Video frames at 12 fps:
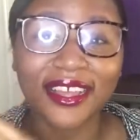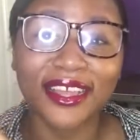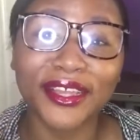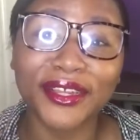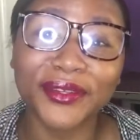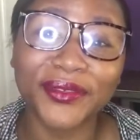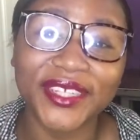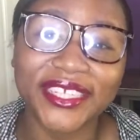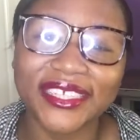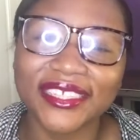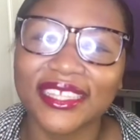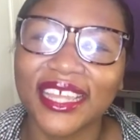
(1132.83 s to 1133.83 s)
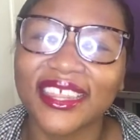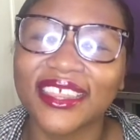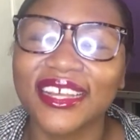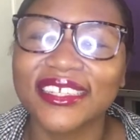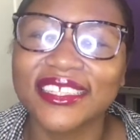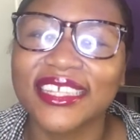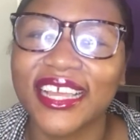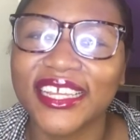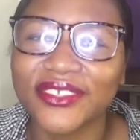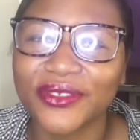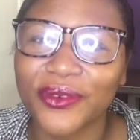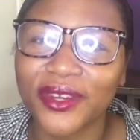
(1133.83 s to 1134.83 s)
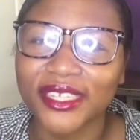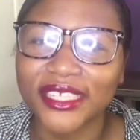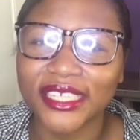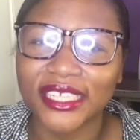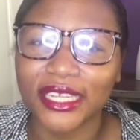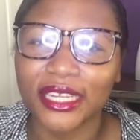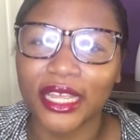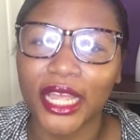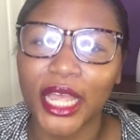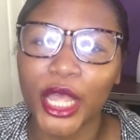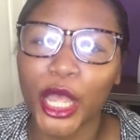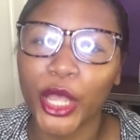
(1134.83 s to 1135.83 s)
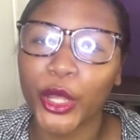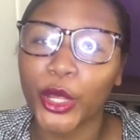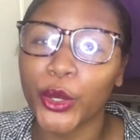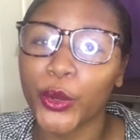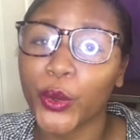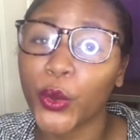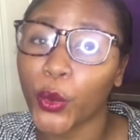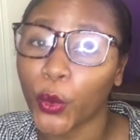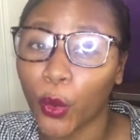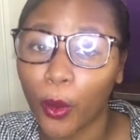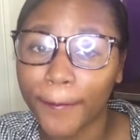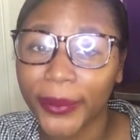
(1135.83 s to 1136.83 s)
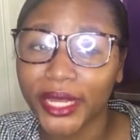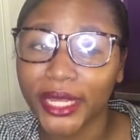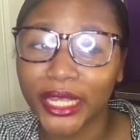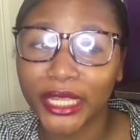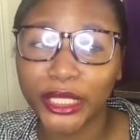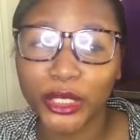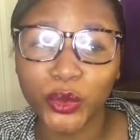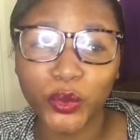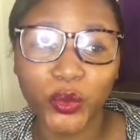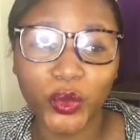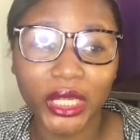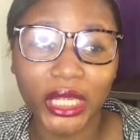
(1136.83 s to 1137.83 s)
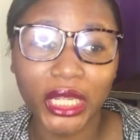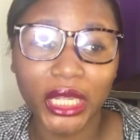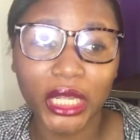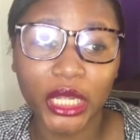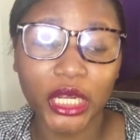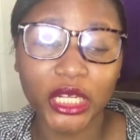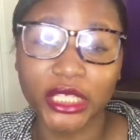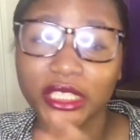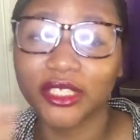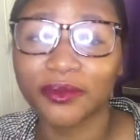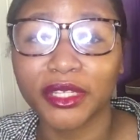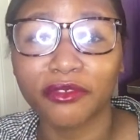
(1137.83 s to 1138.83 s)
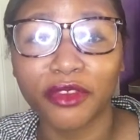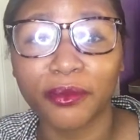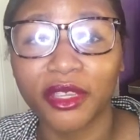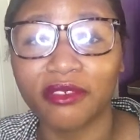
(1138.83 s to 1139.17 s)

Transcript: Anyways, thanks guys for watching. I hope you learned something from me.